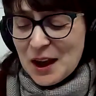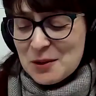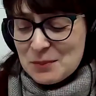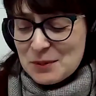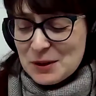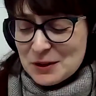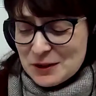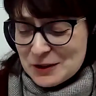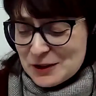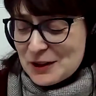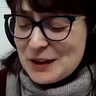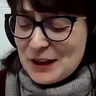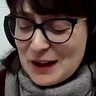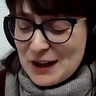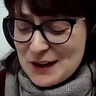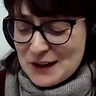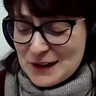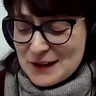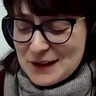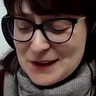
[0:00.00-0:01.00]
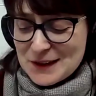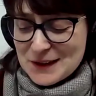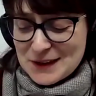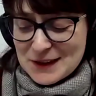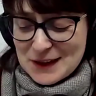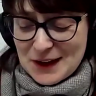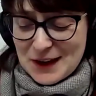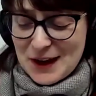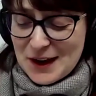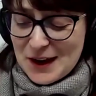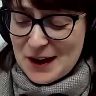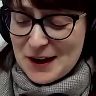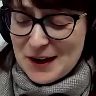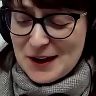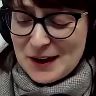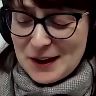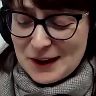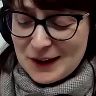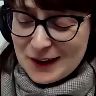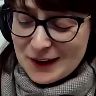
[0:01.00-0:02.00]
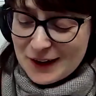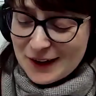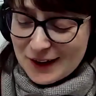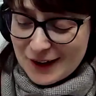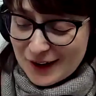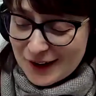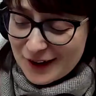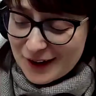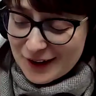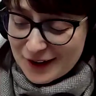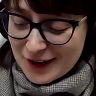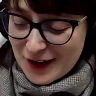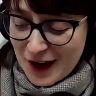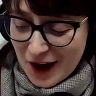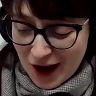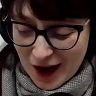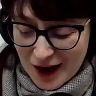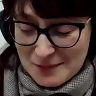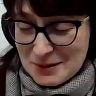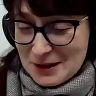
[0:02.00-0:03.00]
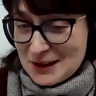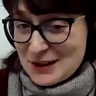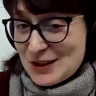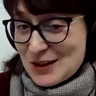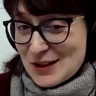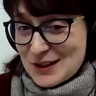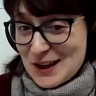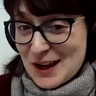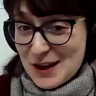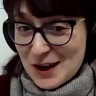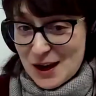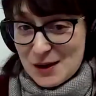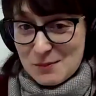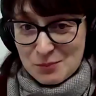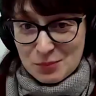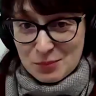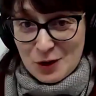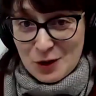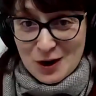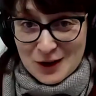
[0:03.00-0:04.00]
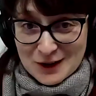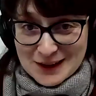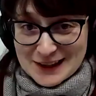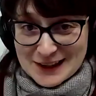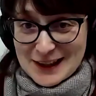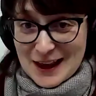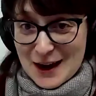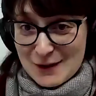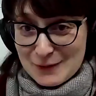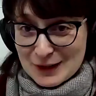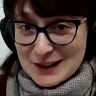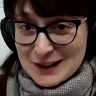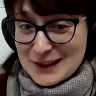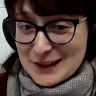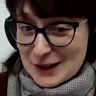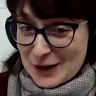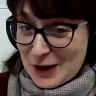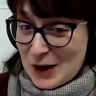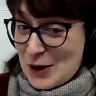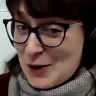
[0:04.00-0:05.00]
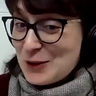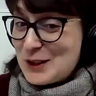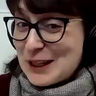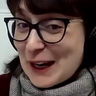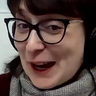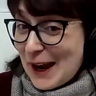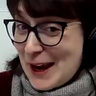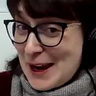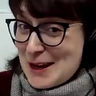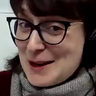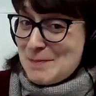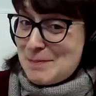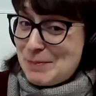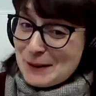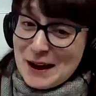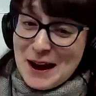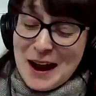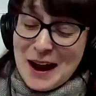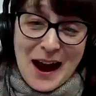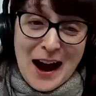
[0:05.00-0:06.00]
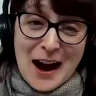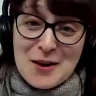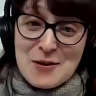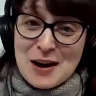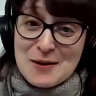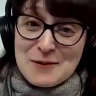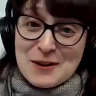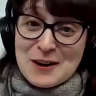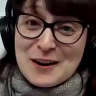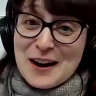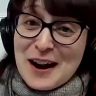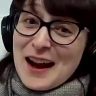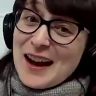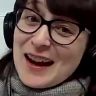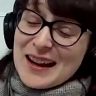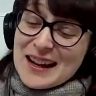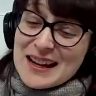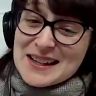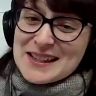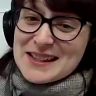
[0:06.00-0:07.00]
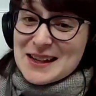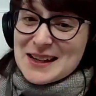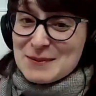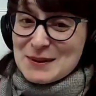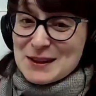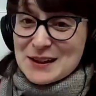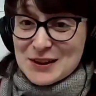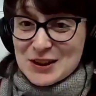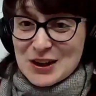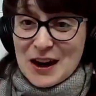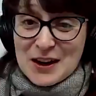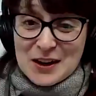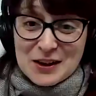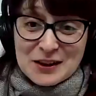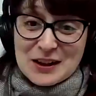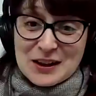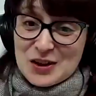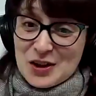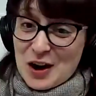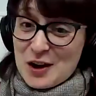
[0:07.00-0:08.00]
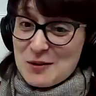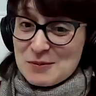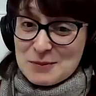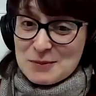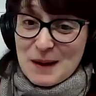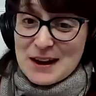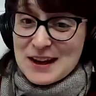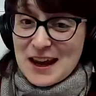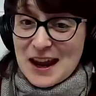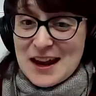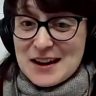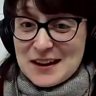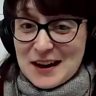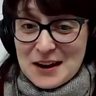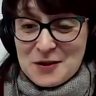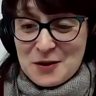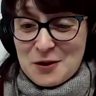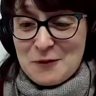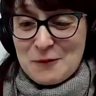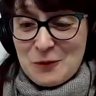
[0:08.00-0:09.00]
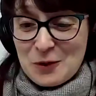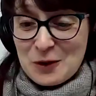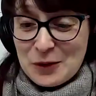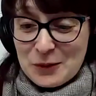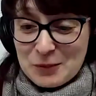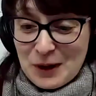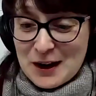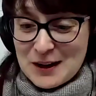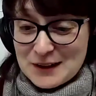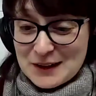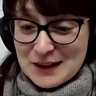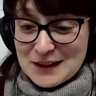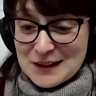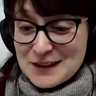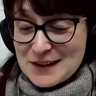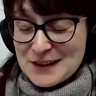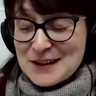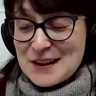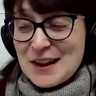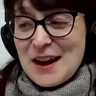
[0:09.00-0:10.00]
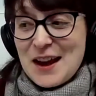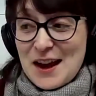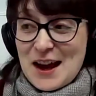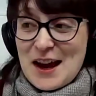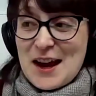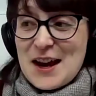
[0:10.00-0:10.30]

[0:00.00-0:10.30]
Pyotr is, to just say a broad Slavic stereotype. However, he seems entirely charmed by Kate and her forthrightness.